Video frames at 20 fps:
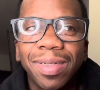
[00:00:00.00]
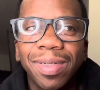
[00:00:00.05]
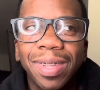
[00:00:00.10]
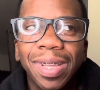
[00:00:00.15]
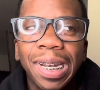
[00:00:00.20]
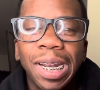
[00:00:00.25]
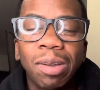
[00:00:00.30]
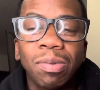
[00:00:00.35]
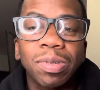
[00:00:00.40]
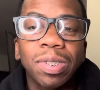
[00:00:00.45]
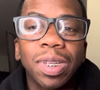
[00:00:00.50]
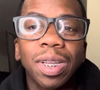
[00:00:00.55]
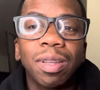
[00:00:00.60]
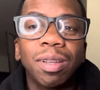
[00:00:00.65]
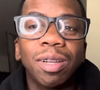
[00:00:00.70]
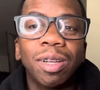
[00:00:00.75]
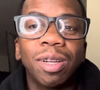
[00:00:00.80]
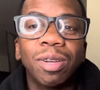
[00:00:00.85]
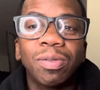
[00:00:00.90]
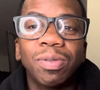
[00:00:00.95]
And I was like,
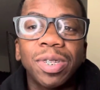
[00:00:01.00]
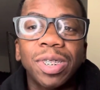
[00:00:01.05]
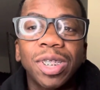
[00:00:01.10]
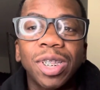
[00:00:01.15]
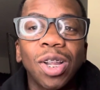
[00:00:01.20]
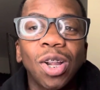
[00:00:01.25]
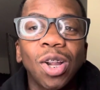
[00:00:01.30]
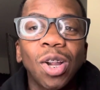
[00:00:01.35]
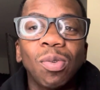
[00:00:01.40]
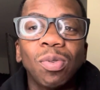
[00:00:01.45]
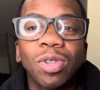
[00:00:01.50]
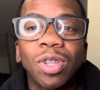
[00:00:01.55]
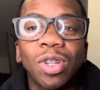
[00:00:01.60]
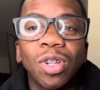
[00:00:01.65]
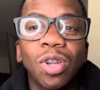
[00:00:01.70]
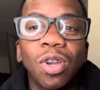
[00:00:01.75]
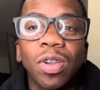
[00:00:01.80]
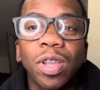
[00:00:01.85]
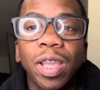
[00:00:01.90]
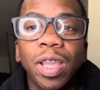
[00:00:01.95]
oh, it's the girl with the
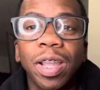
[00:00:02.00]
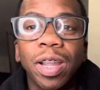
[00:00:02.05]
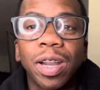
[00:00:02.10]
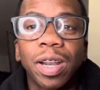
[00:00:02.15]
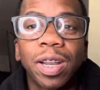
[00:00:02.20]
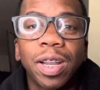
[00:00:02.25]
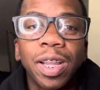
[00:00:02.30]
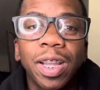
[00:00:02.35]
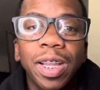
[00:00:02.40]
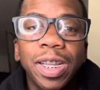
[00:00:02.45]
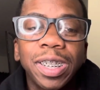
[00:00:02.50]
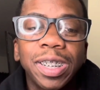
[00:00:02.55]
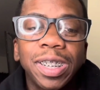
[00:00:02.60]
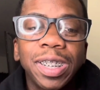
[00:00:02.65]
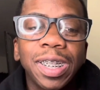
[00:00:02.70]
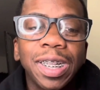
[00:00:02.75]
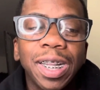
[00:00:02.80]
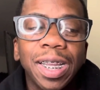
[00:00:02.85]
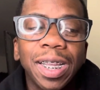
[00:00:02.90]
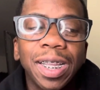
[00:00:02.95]
long hair. And
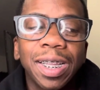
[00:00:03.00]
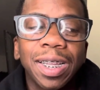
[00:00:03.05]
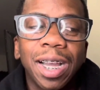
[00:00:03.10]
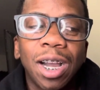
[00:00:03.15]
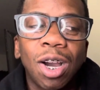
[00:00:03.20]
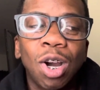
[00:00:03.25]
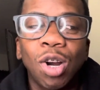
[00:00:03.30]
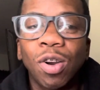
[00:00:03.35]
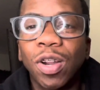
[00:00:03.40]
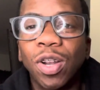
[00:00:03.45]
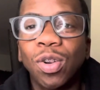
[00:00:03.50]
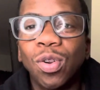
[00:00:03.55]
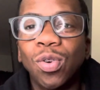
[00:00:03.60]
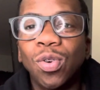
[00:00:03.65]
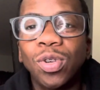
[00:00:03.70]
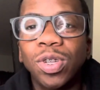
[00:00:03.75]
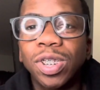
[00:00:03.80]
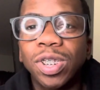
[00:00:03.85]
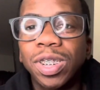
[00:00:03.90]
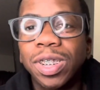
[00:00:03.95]
she like, I already know
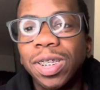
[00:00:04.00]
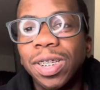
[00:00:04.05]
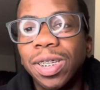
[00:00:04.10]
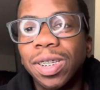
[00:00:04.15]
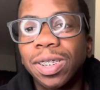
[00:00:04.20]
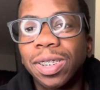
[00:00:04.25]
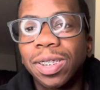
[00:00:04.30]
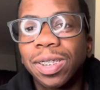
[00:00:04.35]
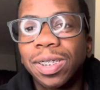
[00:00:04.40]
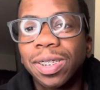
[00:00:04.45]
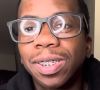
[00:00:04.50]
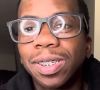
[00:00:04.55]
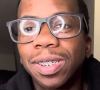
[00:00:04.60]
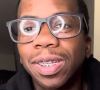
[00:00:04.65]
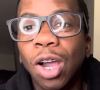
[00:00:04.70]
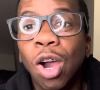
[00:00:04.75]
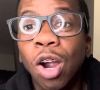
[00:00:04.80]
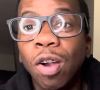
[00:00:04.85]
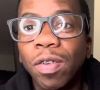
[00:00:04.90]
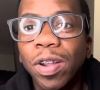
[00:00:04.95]
who this is.
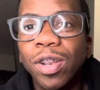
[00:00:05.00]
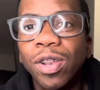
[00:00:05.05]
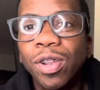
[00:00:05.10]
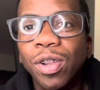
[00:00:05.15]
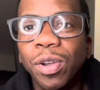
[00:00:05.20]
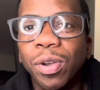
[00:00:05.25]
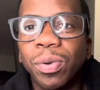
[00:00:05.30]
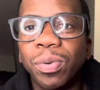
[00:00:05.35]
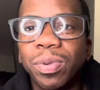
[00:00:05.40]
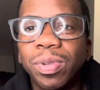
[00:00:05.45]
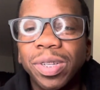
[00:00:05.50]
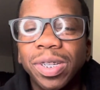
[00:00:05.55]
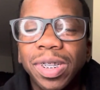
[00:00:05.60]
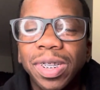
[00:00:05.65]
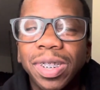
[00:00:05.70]
I already knew.